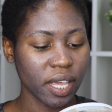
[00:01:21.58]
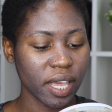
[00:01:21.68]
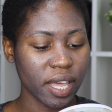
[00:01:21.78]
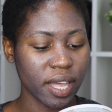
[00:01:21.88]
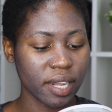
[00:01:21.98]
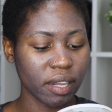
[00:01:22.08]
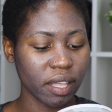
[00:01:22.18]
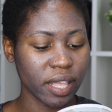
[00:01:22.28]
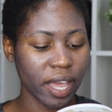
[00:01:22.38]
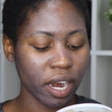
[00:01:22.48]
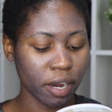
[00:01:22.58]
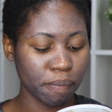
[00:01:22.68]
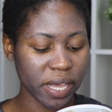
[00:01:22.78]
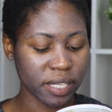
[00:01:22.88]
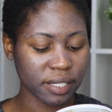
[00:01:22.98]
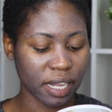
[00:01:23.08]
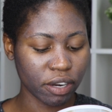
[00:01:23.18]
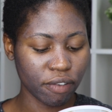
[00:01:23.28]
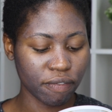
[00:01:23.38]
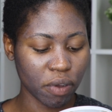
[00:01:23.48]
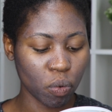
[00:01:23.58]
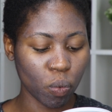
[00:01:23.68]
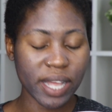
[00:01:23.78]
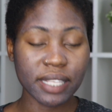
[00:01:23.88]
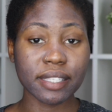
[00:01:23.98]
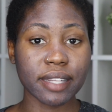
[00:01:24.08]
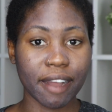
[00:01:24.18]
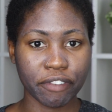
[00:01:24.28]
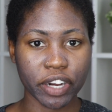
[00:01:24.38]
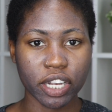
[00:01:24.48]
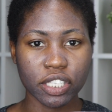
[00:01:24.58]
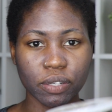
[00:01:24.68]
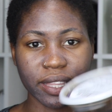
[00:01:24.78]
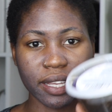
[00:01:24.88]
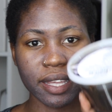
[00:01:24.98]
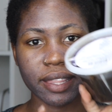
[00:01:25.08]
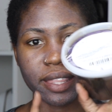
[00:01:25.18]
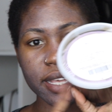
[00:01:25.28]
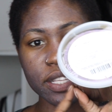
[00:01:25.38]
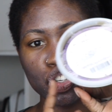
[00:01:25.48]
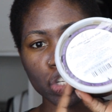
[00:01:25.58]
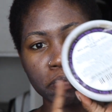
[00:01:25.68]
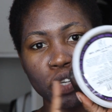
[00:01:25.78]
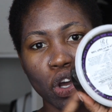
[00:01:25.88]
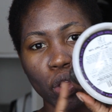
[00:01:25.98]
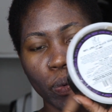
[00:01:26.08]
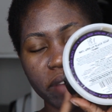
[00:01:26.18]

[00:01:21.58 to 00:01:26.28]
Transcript: and they're based out of West Africa, so I think these shipped all the way